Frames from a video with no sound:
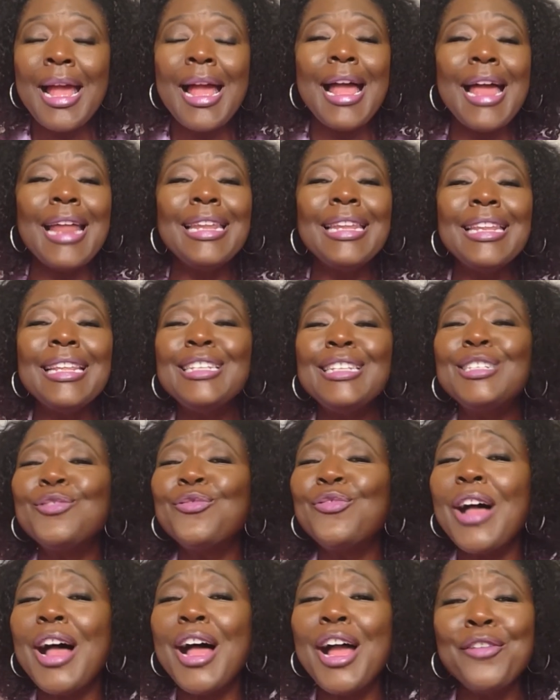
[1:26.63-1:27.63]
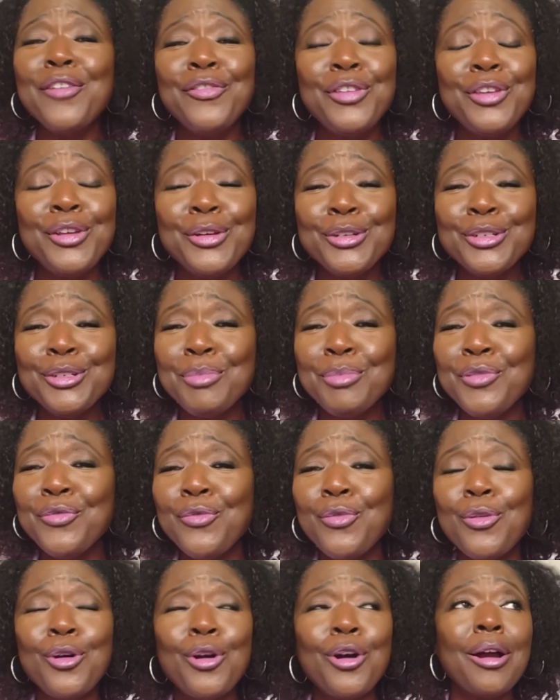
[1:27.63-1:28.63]
at least 5 years
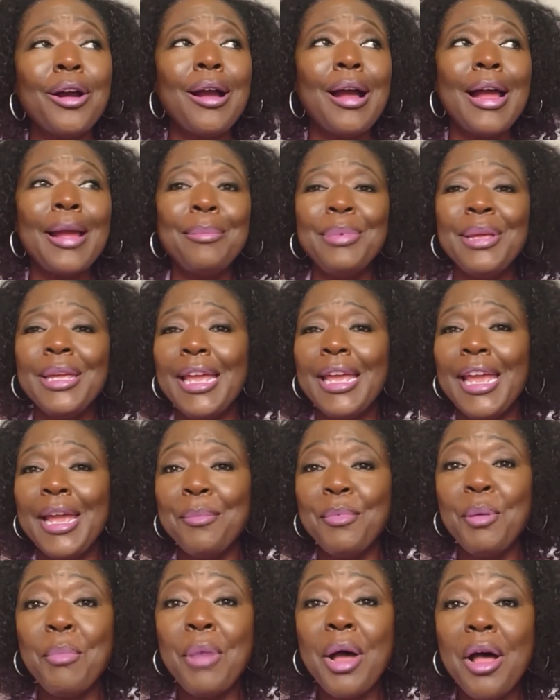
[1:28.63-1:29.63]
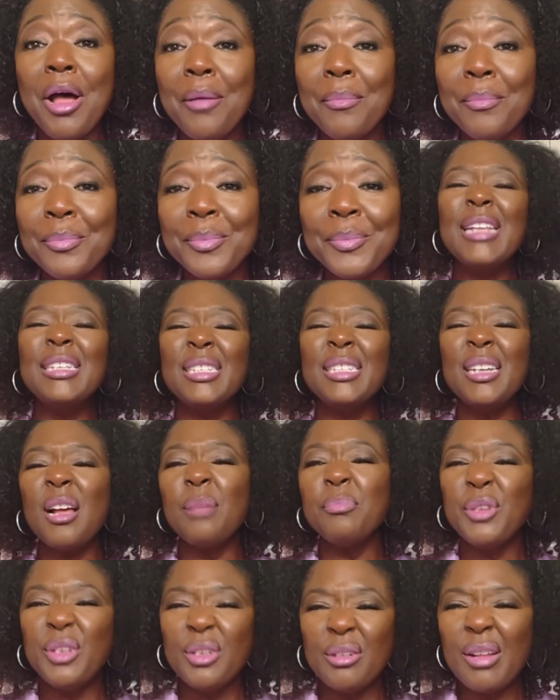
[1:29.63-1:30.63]
before I became a mom. I
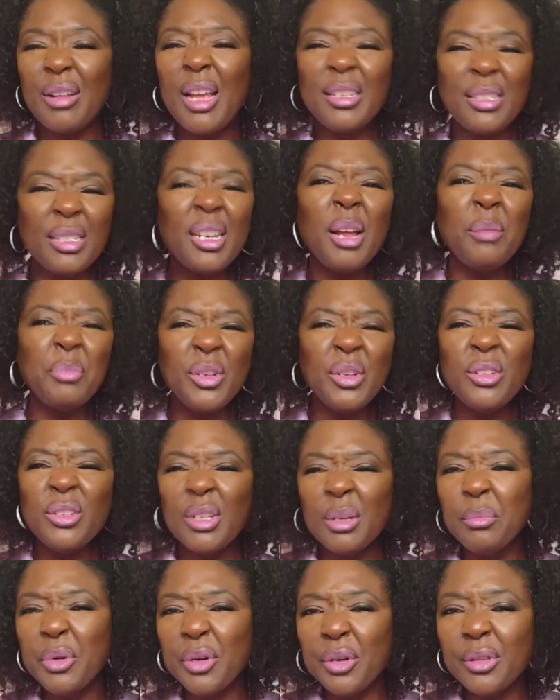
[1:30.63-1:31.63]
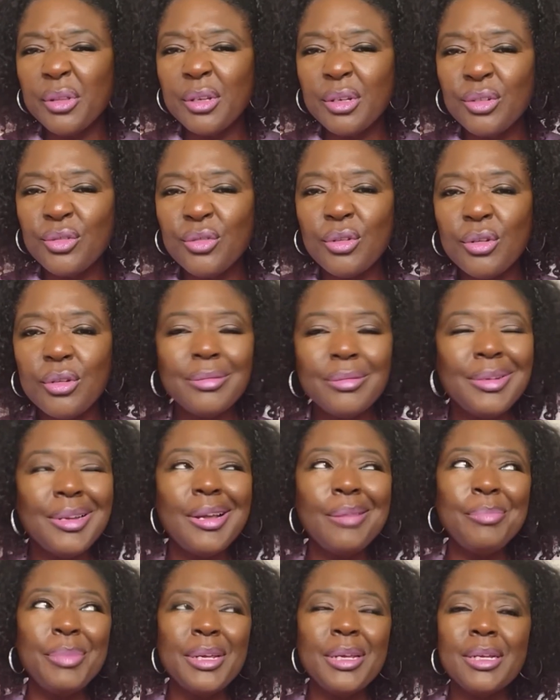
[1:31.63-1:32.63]
stopped using birth control,
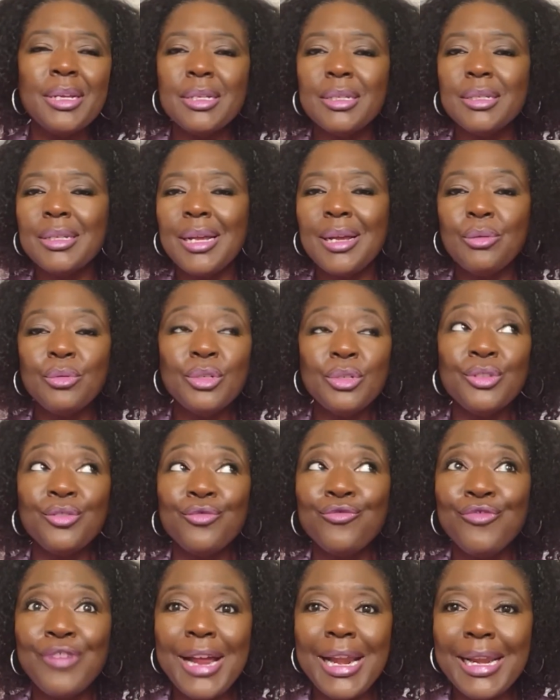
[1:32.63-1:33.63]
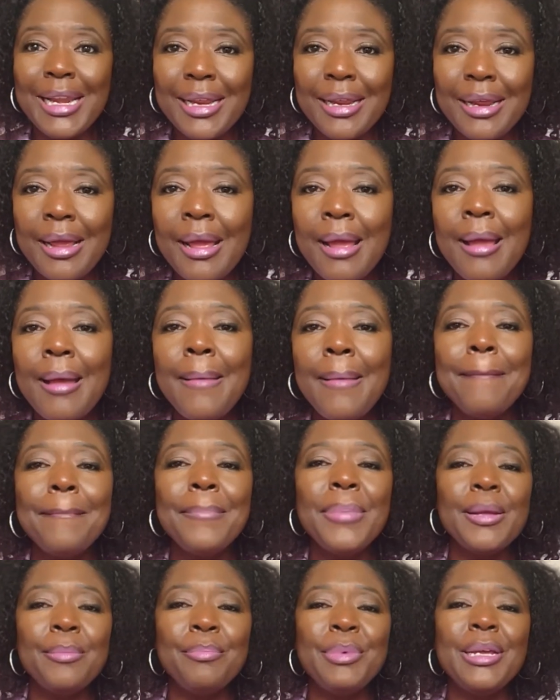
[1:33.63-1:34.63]
not because I was ready,
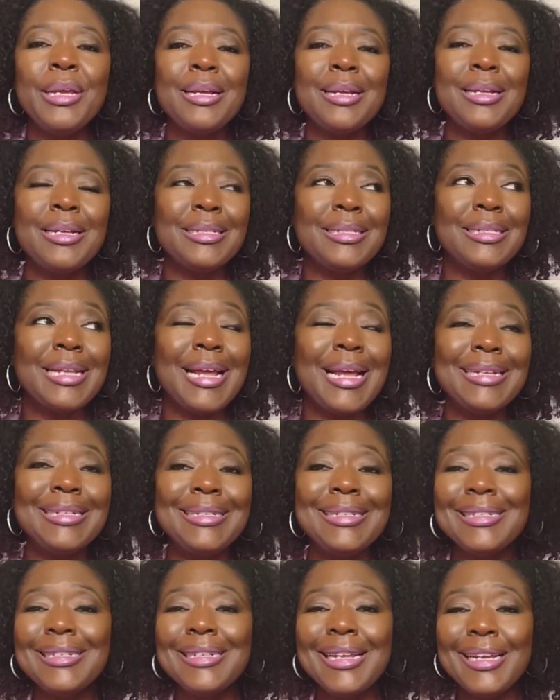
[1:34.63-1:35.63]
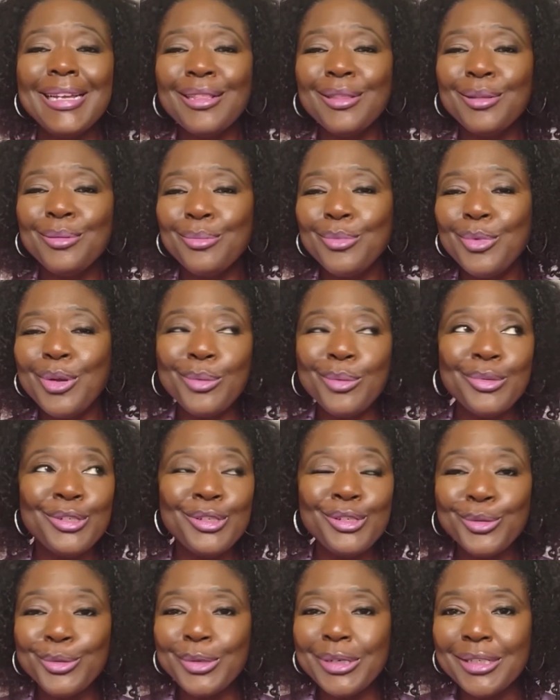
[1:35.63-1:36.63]
but because I didn't like what it was
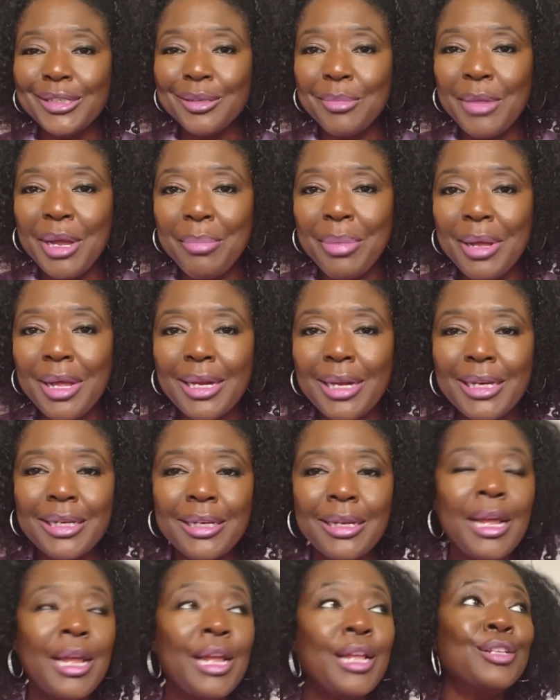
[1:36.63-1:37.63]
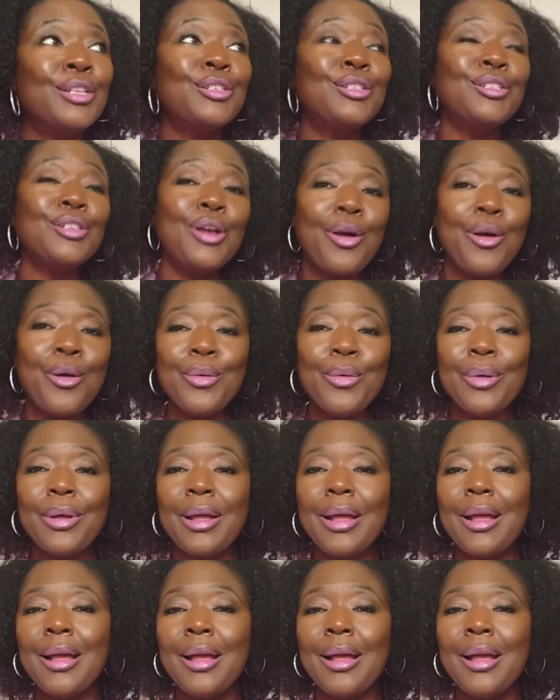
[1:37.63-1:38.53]
doing to my body. So